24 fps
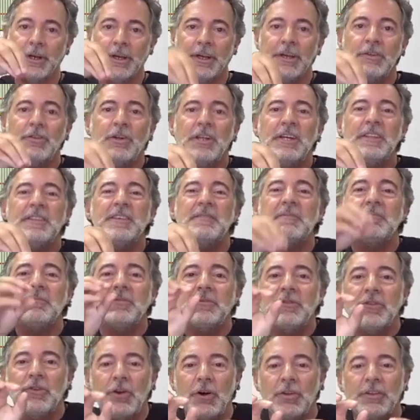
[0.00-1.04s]
It's only
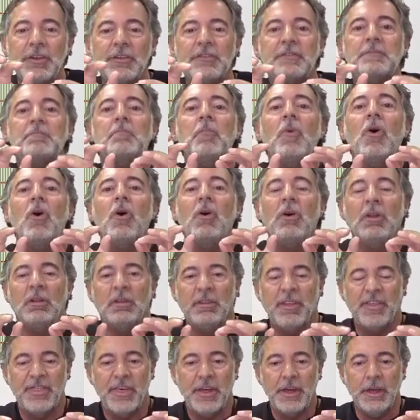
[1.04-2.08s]
the small
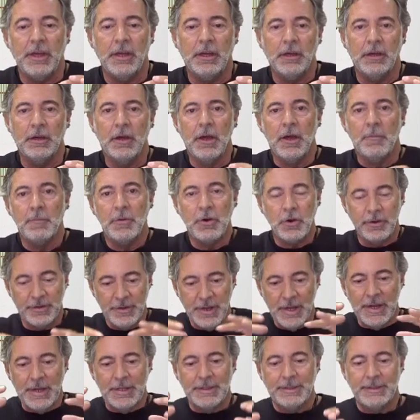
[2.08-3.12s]
thing. Because
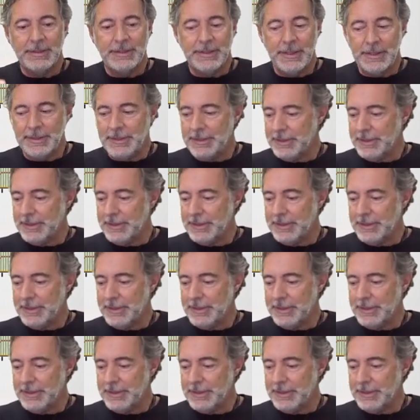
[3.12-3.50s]
the